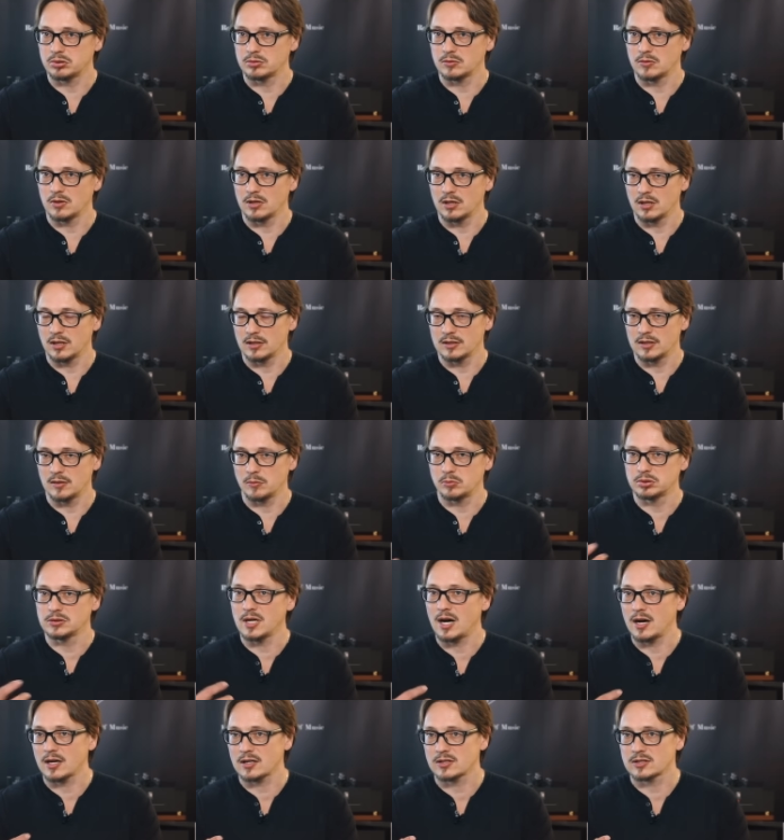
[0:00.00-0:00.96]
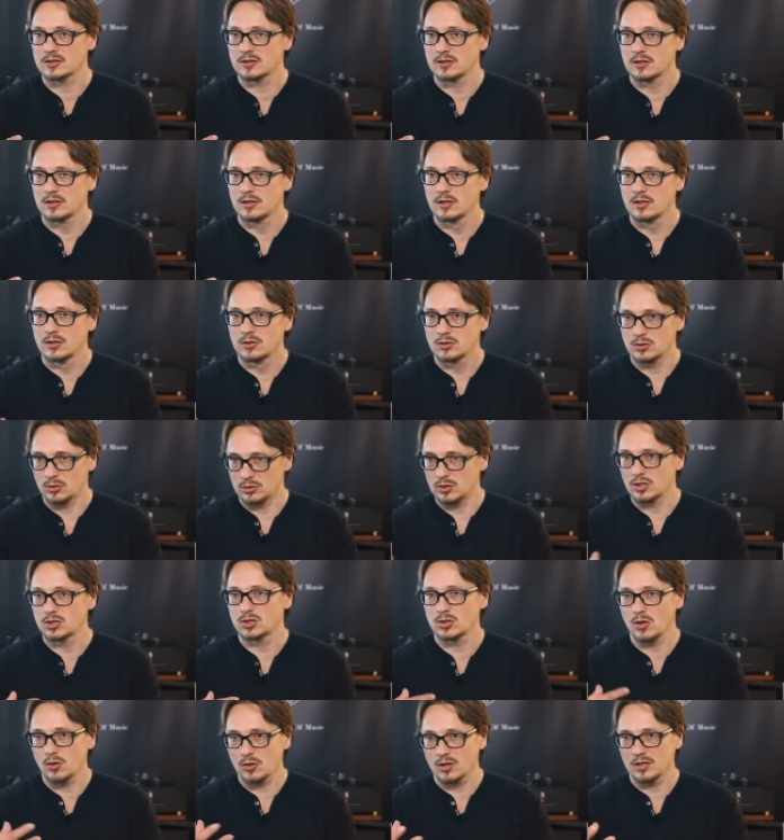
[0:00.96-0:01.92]
uh, the plugs. So the
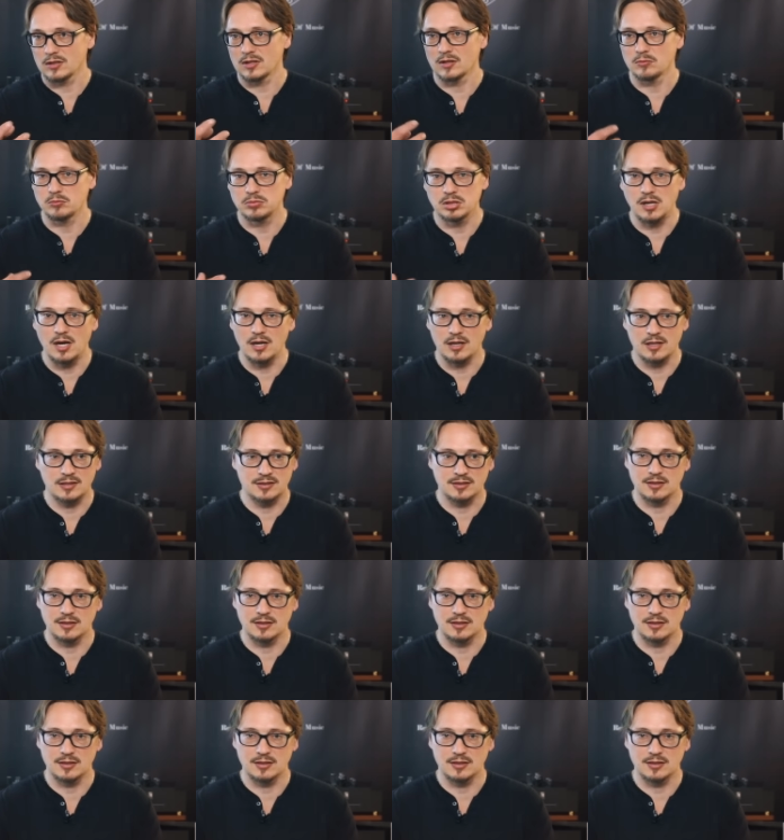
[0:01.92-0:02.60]
socket and plug is